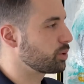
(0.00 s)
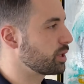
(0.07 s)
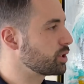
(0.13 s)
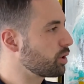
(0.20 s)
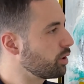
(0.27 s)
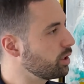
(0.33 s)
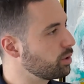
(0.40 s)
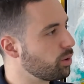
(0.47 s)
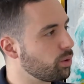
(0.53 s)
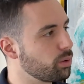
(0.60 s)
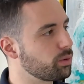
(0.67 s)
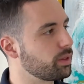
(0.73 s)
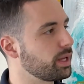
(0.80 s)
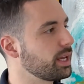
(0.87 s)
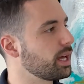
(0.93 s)
I started the whole
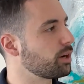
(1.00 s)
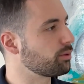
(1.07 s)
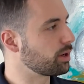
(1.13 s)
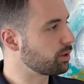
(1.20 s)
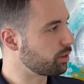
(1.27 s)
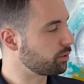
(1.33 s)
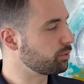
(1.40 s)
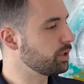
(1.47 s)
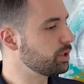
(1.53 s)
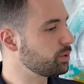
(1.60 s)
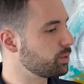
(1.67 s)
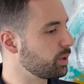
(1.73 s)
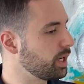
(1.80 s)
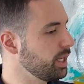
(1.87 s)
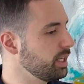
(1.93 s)
thing at around
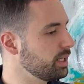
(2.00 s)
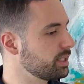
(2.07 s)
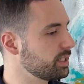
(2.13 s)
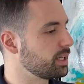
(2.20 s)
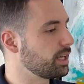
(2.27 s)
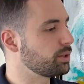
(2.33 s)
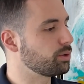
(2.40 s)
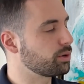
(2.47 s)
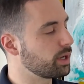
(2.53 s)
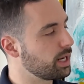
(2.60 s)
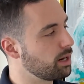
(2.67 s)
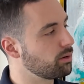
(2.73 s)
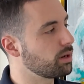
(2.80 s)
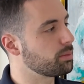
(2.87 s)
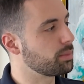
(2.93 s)
320 and took it
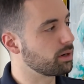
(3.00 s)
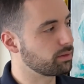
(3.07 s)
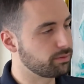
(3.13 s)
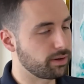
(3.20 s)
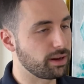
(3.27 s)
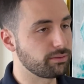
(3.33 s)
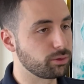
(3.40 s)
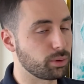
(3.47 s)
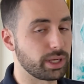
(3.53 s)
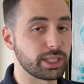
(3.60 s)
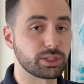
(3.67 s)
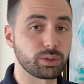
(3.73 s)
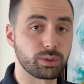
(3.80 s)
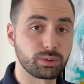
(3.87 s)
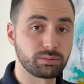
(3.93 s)
out at about 520,
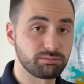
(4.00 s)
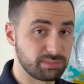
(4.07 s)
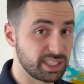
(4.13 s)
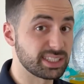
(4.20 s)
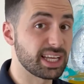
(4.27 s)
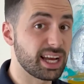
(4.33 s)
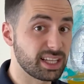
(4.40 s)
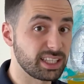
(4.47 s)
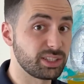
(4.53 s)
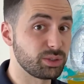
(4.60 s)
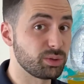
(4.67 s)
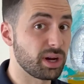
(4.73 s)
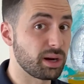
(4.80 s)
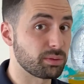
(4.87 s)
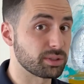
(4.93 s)
so exactly
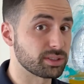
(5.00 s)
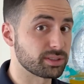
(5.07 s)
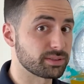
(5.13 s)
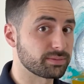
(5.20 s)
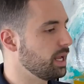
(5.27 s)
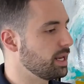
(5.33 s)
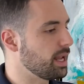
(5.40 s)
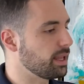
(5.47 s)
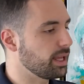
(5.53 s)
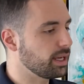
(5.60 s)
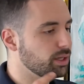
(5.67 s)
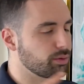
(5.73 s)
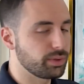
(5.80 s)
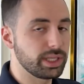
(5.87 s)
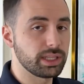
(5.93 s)
2 hours. Now that
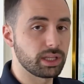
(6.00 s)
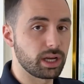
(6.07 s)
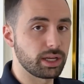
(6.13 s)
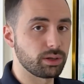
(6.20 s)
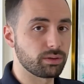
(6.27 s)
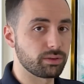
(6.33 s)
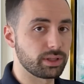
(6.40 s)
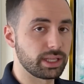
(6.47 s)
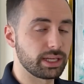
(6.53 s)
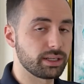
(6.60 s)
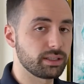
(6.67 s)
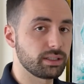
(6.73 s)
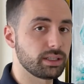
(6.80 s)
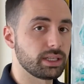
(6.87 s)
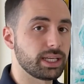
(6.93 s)
green line over
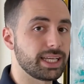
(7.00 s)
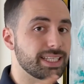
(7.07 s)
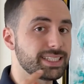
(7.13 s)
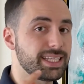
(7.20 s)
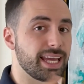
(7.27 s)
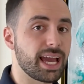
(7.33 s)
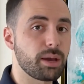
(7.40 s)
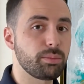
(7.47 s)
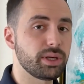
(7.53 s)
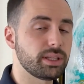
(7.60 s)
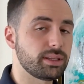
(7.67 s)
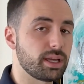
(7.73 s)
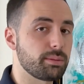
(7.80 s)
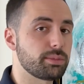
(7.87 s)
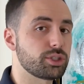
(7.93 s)
there is the ambient
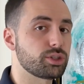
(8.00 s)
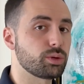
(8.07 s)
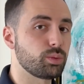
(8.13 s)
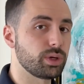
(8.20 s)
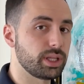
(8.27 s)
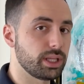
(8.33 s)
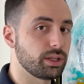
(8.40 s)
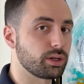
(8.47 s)
temperature within the